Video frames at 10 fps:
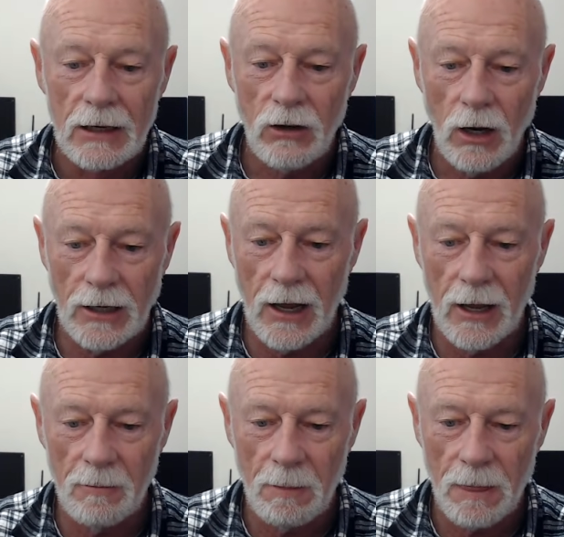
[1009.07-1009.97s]
Right.
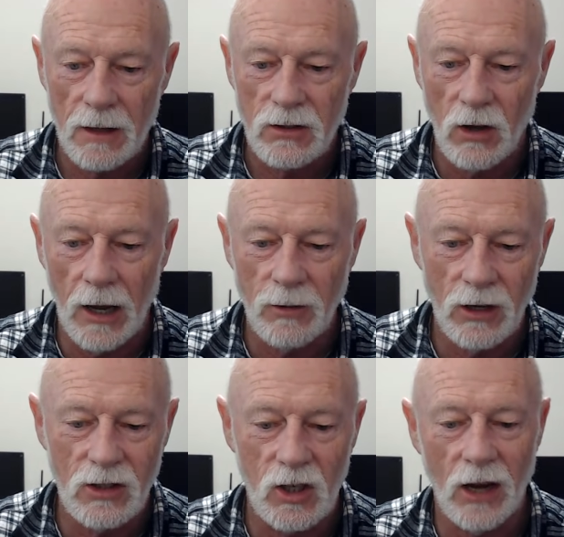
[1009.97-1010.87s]
So I'm
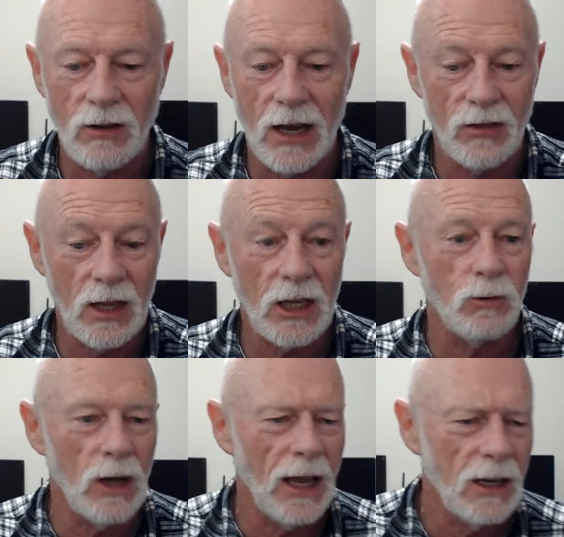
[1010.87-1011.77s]
going to go now. Thank
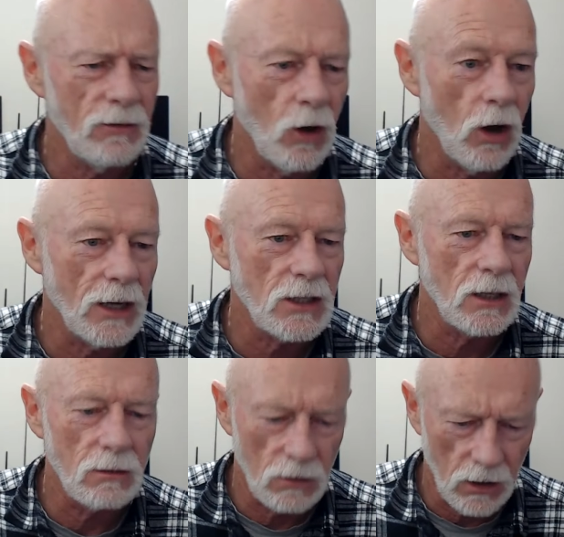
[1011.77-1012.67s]
you all. I
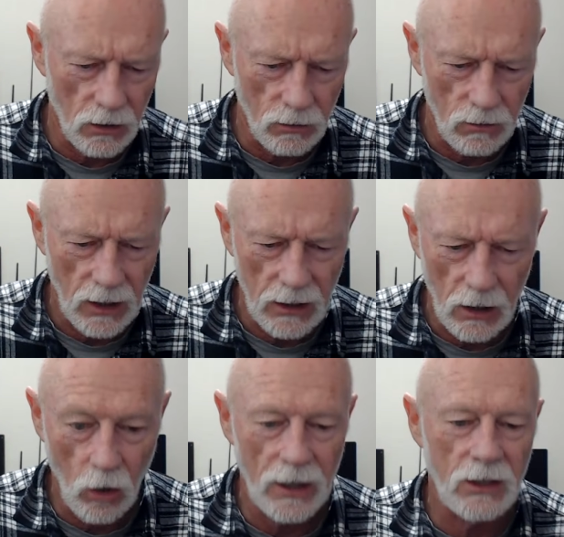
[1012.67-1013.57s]
see. No.
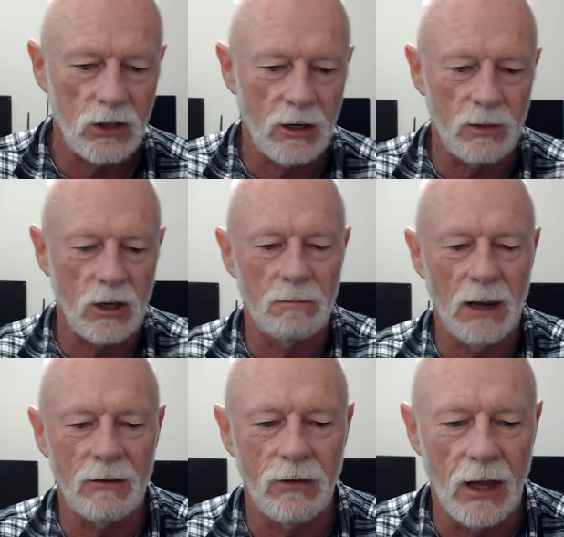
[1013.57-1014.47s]
Ian Stream. It's got a
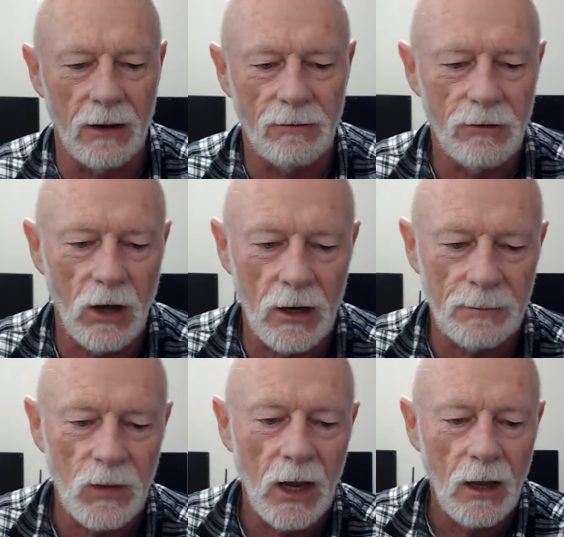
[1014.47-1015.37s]
button for that.
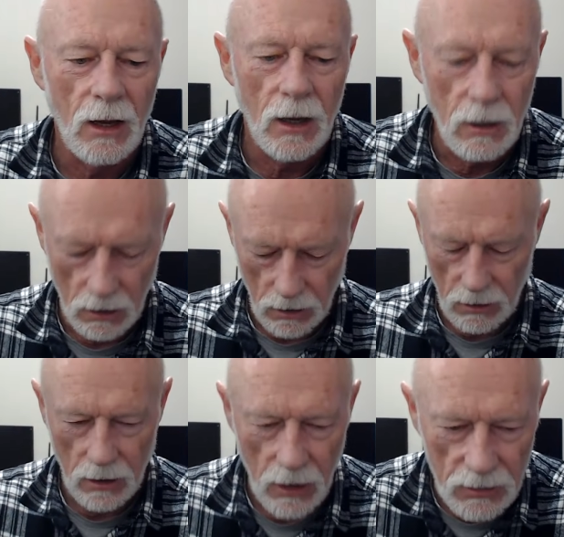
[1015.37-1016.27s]
Fine.
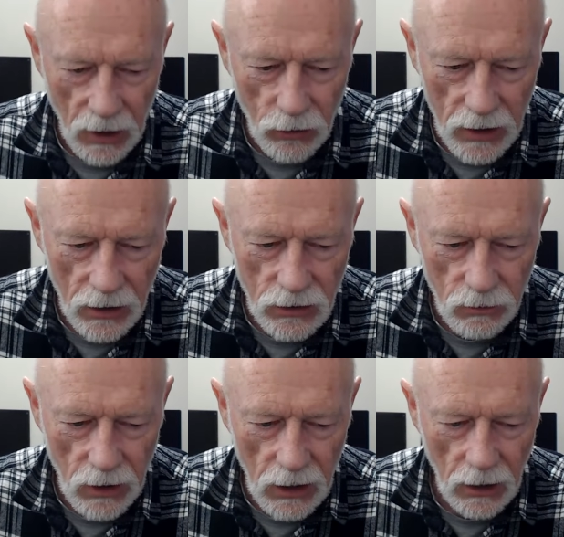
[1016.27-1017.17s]
Is my audio
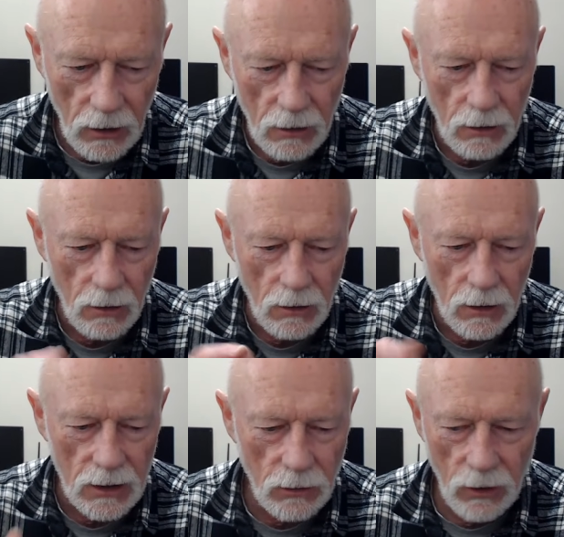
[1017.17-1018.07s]
still working?
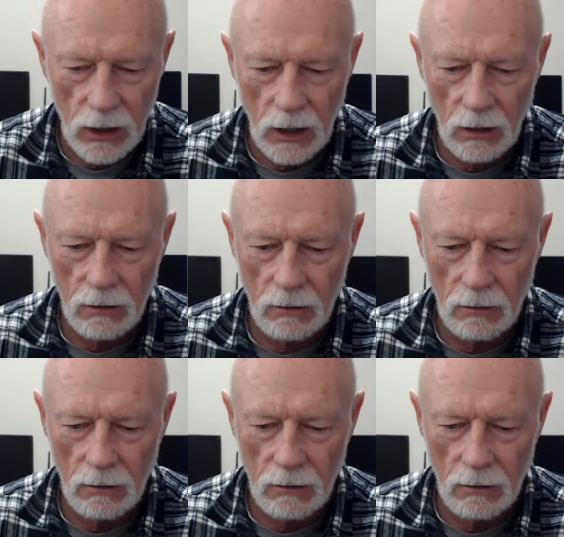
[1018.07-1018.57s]
Is it working?